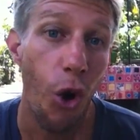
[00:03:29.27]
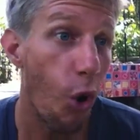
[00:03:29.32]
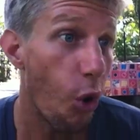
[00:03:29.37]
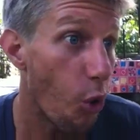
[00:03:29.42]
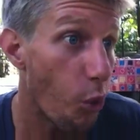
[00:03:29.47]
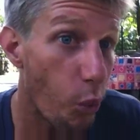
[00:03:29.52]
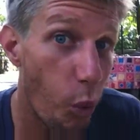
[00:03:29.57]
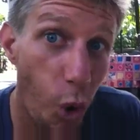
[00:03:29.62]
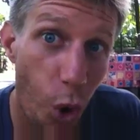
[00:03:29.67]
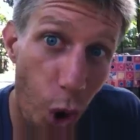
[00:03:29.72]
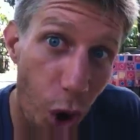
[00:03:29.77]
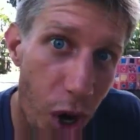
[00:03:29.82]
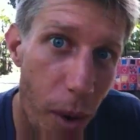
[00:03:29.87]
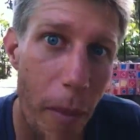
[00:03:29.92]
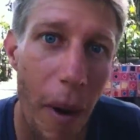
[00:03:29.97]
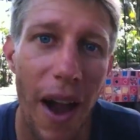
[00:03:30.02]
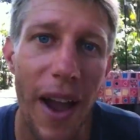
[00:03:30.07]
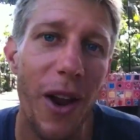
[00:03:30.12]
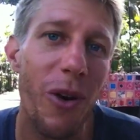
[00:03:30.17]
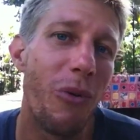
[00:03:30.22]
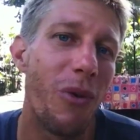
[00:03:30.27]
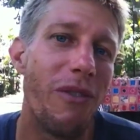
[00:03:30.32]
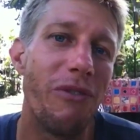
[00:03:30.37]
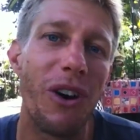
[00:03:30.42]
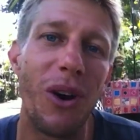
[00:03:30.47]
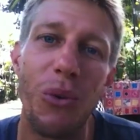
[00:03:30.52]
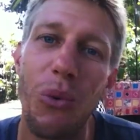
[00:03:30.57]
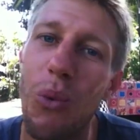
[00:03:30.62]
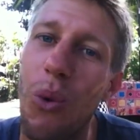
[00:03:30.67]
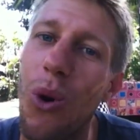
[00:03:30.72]
or walk by a
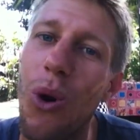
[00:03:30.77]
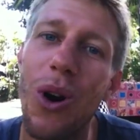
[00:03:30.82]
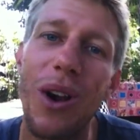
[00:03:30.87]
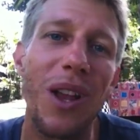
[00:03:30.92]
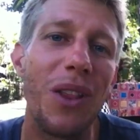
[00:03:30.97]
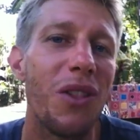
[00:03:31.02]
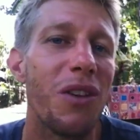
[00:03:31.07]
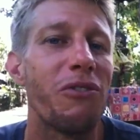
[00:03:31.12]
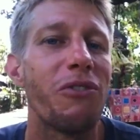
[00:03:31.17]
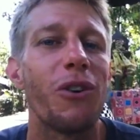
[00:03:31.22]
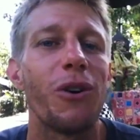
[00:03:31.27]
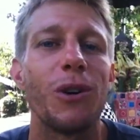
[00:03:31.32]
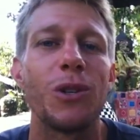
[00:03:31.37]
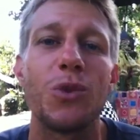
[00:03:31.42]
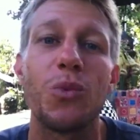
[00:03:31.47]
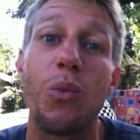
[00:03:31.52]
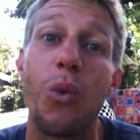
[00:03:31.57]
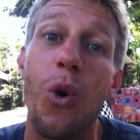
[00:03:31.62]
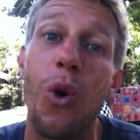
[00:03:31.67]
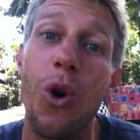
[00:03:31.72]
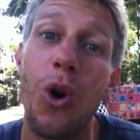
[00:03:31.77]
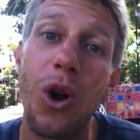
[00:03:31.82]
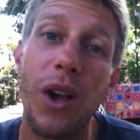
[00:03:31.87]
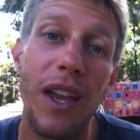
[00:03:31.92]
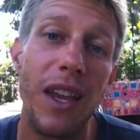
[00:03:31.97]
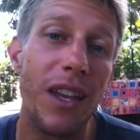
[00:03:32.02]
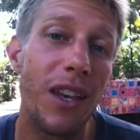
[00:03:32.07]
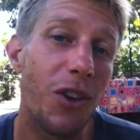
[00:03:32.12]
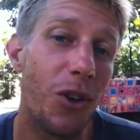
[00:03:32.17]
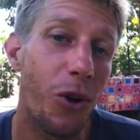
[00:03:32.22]
river, walk in the forest,
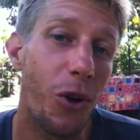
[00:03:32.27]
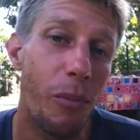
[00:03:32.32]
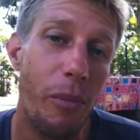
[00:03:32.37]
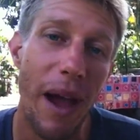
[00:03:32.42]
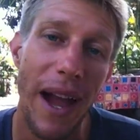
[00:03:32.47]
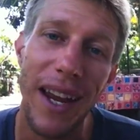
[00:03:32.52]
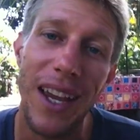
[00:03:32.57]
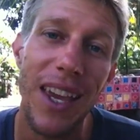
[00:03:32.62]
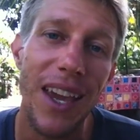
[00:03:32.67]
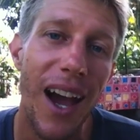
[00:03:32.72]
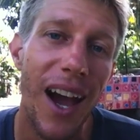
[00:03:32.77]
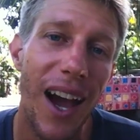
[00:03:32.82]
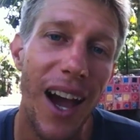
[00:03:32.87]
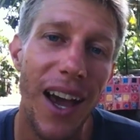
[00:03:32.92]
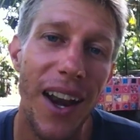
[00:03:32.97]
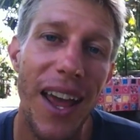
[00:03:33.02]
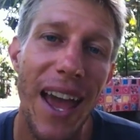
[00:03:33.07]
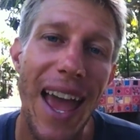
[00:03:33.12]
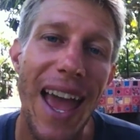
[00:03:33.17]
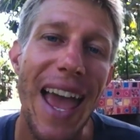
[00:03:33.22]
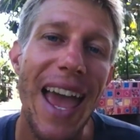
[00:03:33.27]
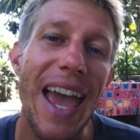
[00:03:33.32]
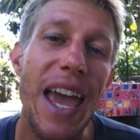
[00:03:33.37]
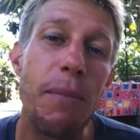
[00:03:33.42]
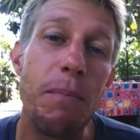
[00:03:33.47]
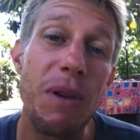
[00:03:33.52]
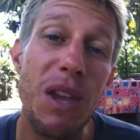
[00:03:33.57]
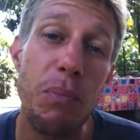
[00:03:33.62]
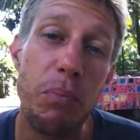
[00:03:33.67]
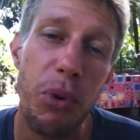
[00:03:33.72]
walk in your backyard
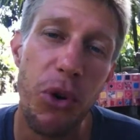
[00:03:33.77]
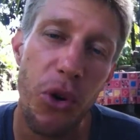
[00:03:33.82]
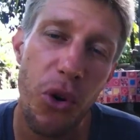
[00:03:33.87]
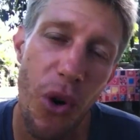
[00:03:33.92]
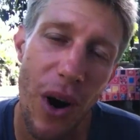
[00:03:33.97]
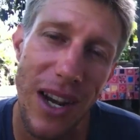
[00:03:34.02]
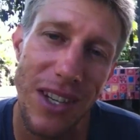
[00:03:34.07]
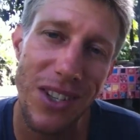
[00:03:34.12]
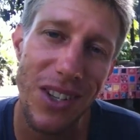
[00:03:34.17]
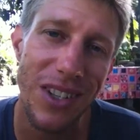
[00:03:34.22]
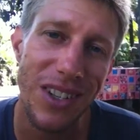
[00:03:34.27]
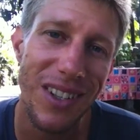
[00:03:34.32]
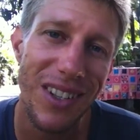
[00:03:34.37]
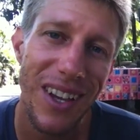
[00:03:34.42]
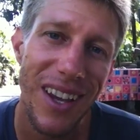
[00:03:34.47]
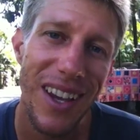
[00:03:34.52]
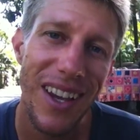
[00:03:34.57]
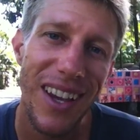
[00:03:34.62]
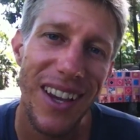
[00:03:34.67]
and be present.